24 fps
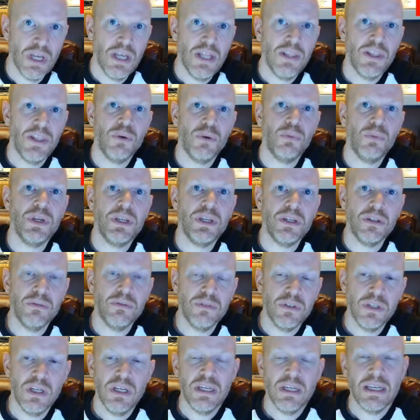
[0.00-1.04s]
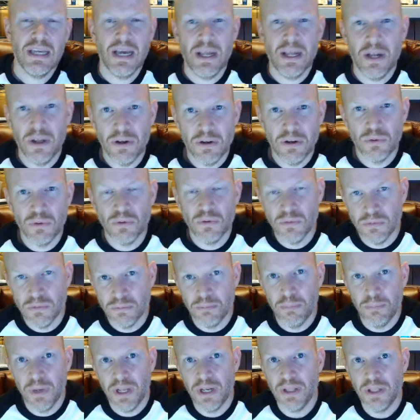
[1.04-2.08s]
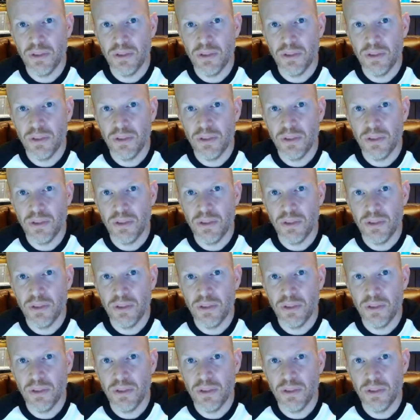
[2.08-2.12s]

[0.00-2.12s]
that we can kind of muddy